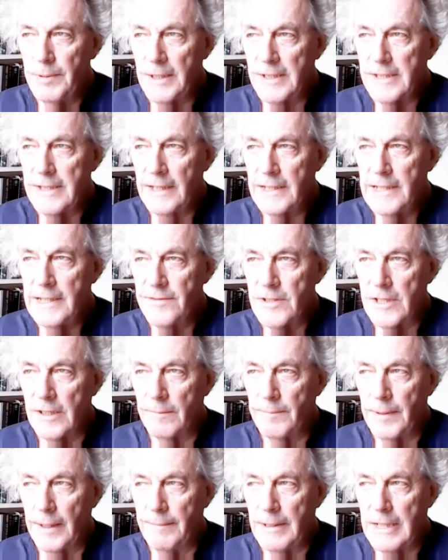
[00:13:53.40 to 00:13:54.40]
executives at the
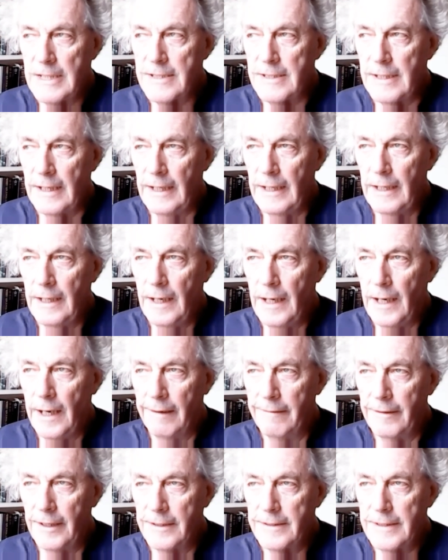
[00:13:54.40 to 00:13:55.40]
BBC
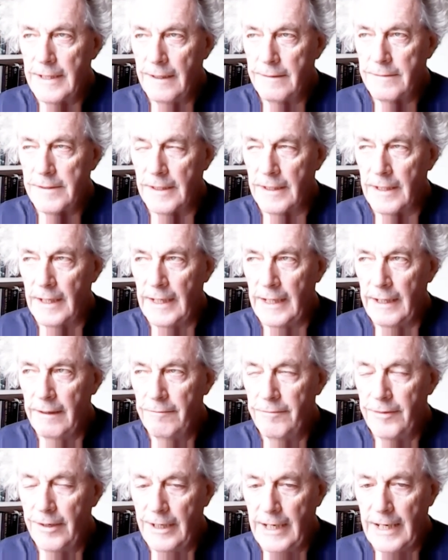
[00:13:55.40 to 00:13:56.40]
are undoubtedly
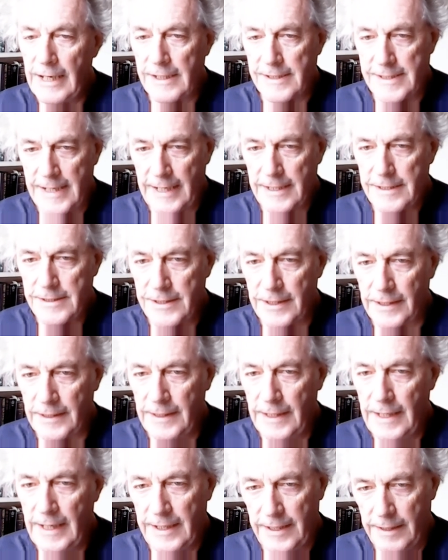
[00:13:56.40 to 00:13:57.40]
very exacting
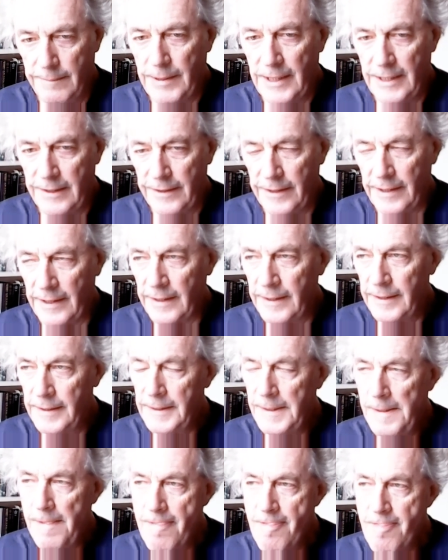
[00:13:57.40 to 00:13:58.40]
and demanding.
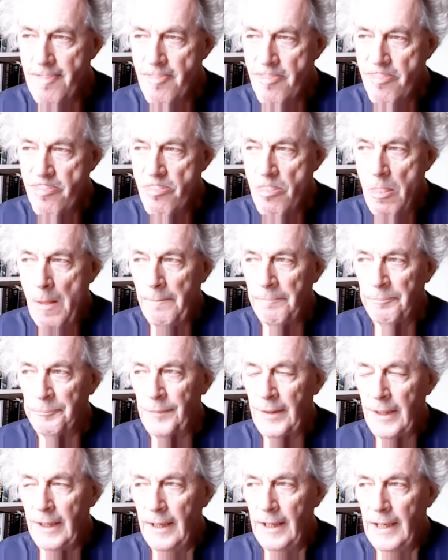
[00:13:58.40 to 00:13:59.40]

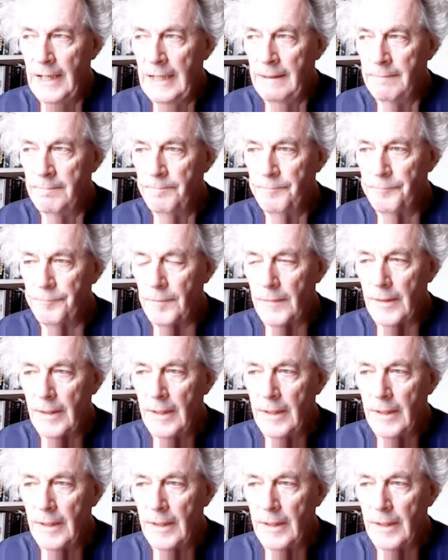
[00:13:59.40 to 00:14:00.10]
Um,